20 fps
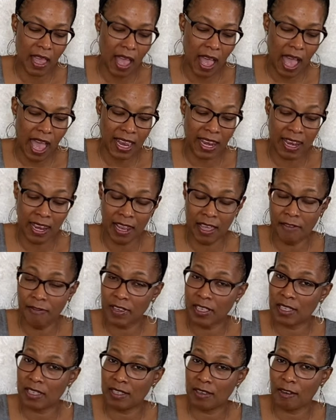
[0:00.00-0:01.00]
I love
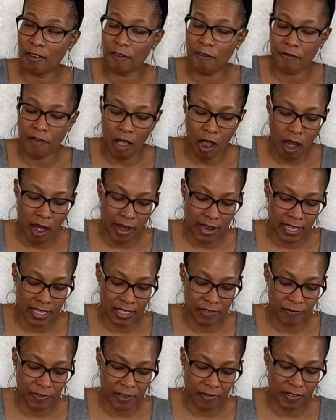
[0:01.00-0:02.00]
it so far.
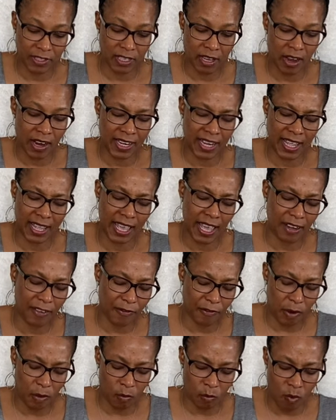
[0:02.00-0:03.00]
It's Vivitar, and I got it
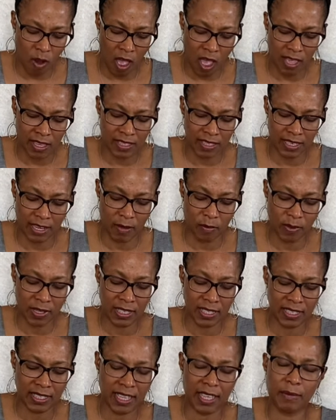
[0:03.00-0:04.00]
from Ross, and I want
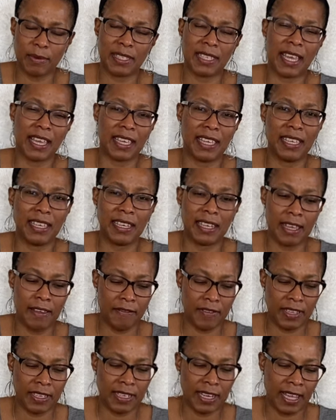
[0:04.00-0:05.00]
to say it was like
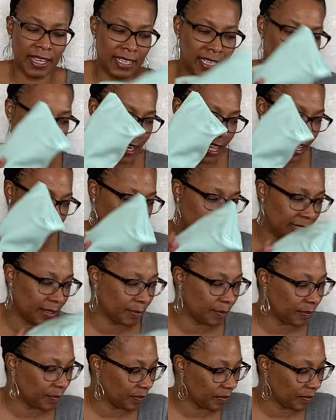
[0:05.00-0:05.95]
$11.99.